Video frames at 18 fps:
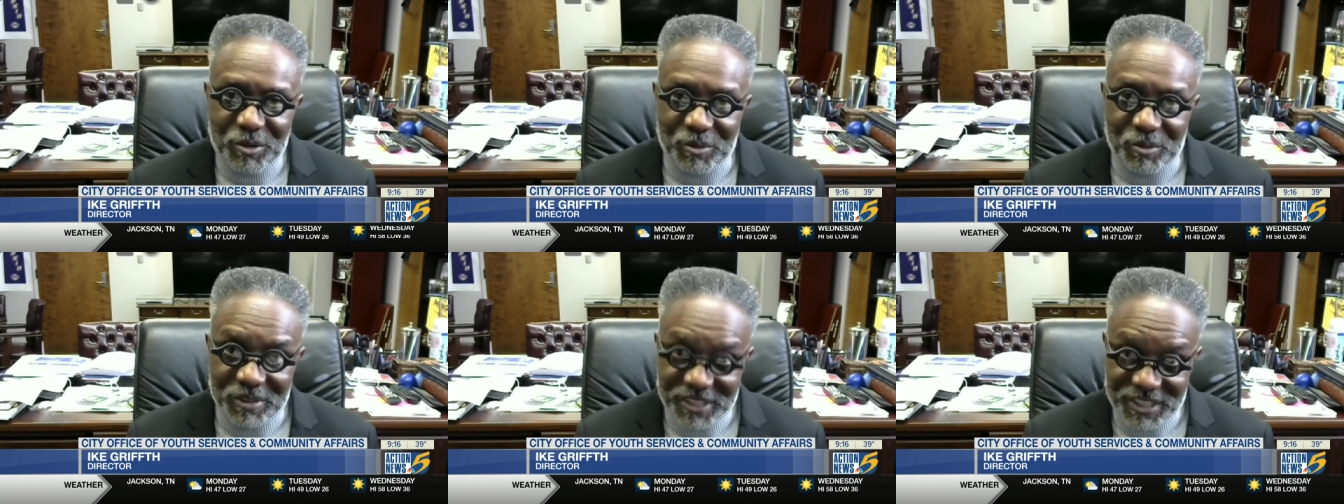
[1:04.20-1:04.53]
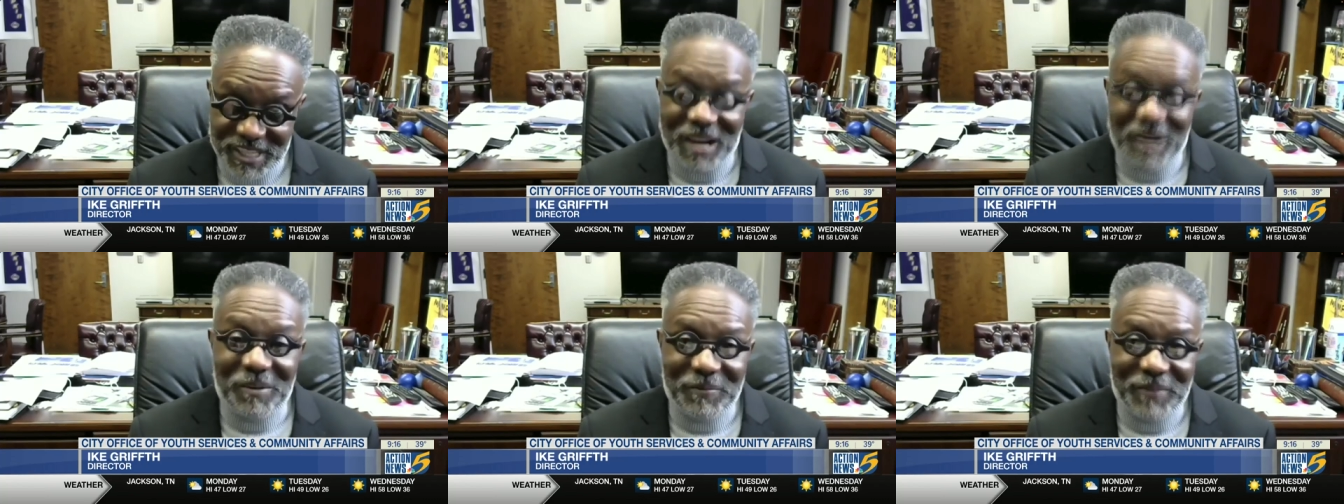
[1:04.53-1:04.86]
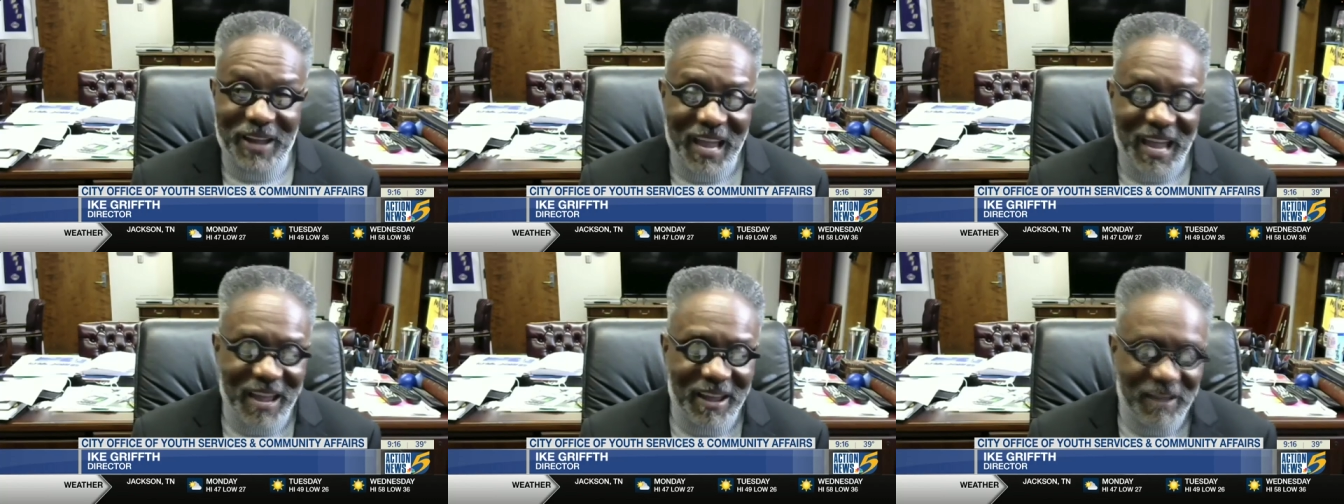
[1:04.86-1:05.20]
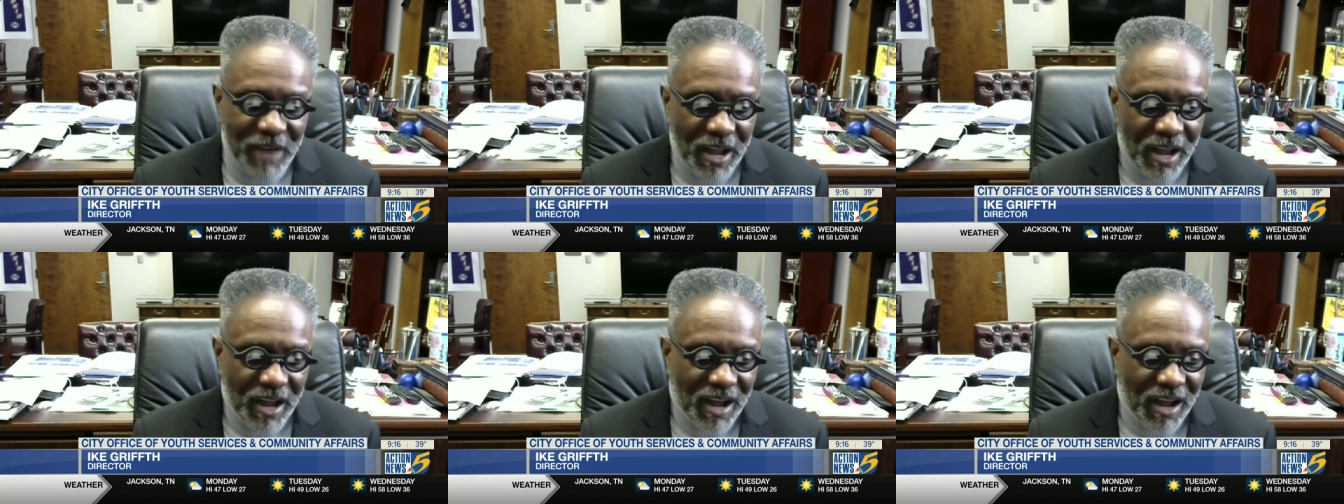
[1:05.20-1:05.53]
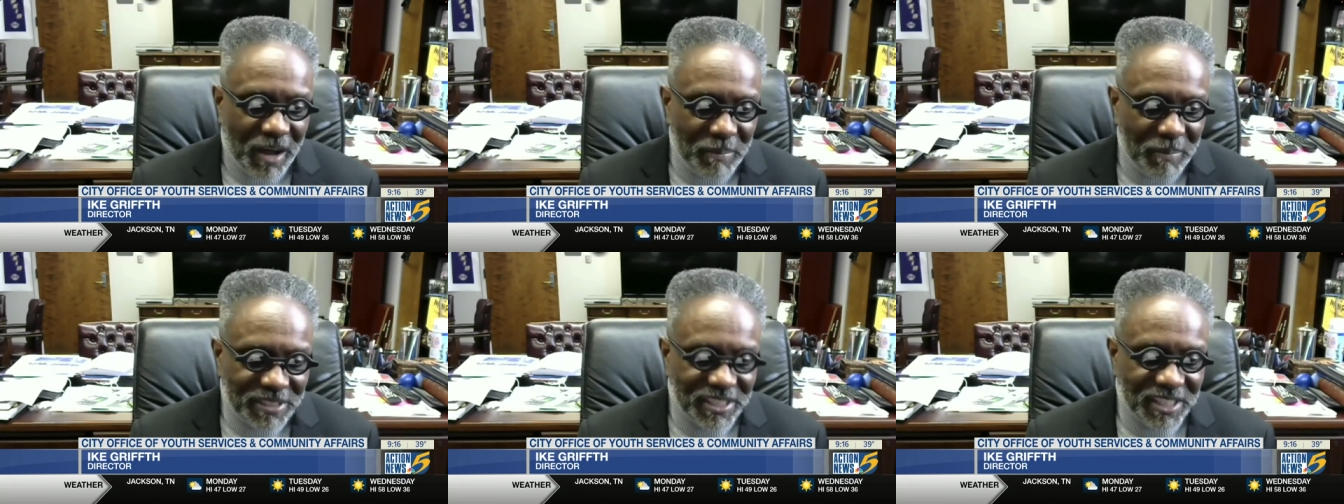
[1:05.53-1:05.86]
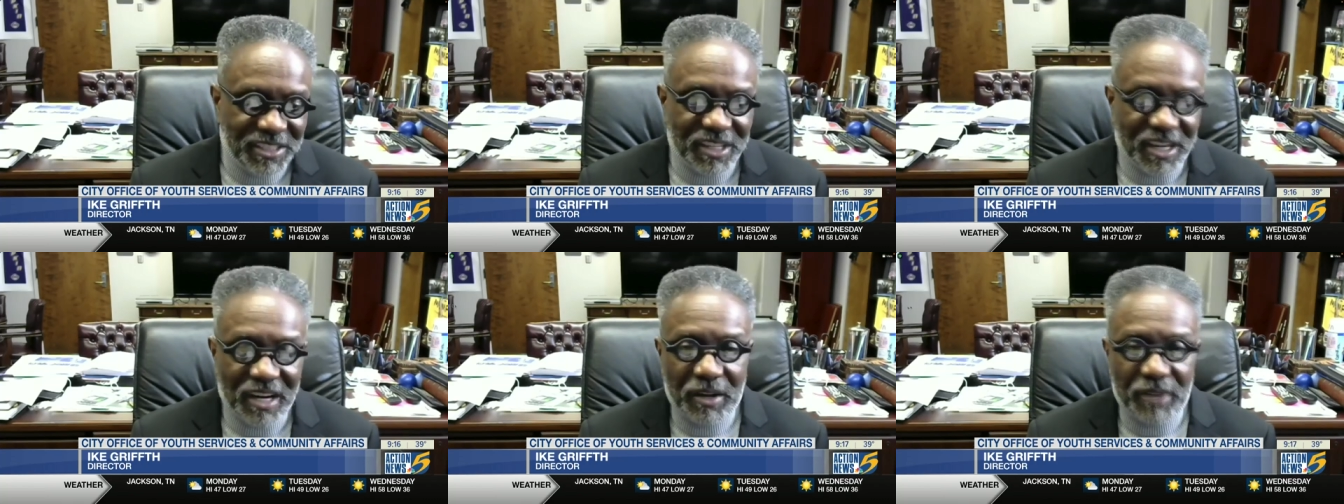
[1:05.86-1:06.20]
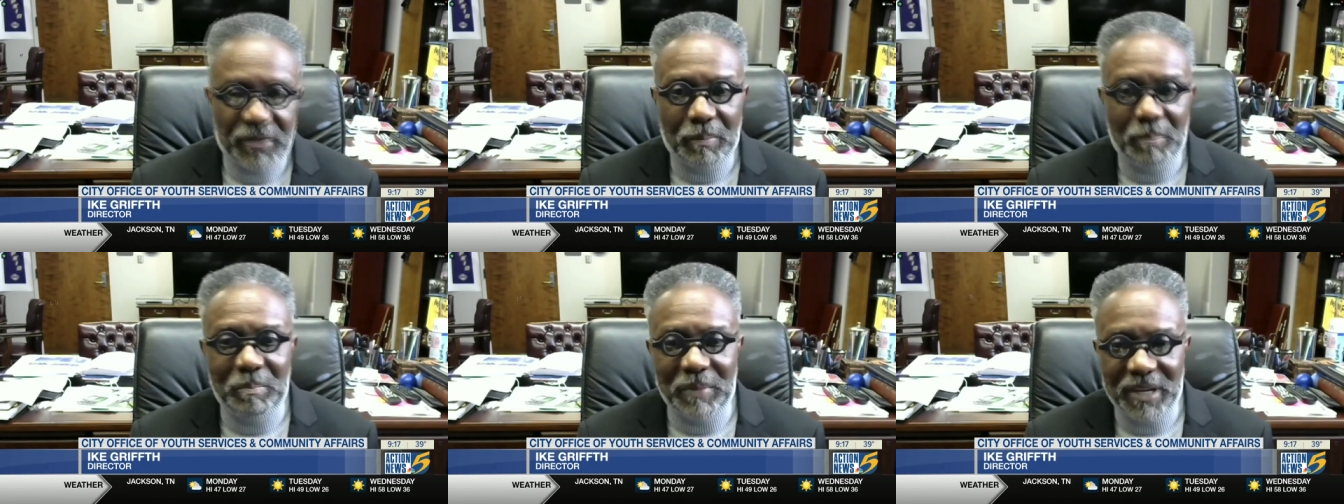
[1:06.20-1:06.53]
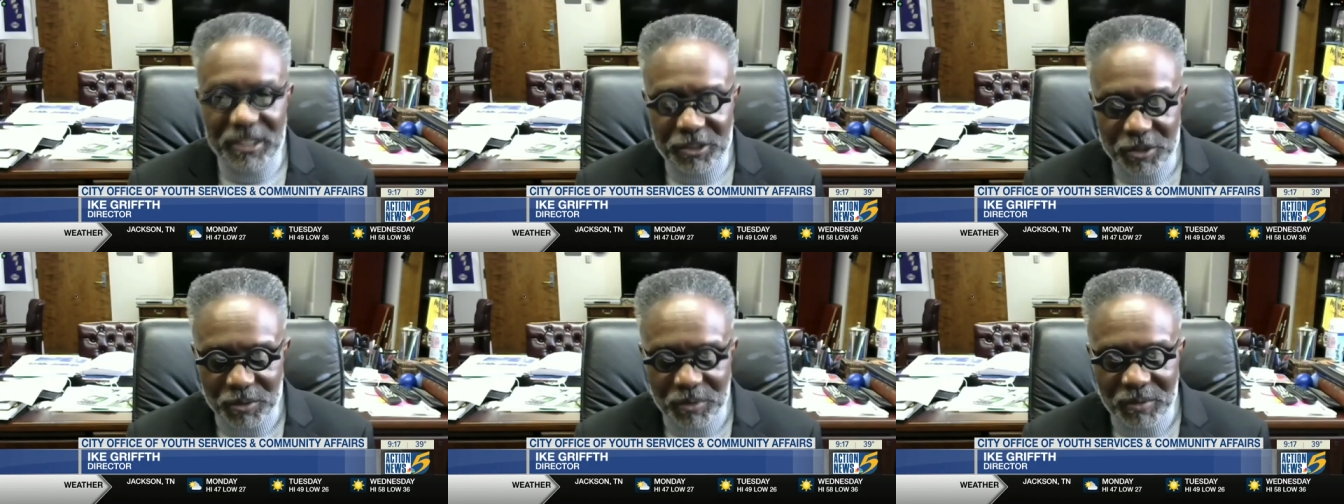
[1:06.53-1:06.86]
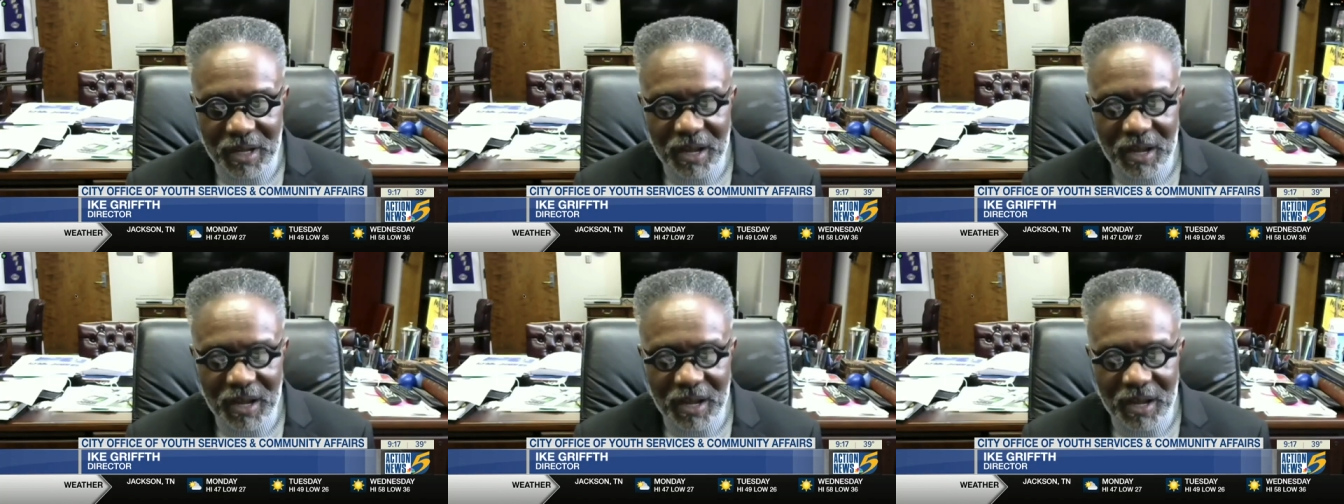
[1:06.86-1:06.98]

Channel 5, uh, Mr. Jonathan Mitchell,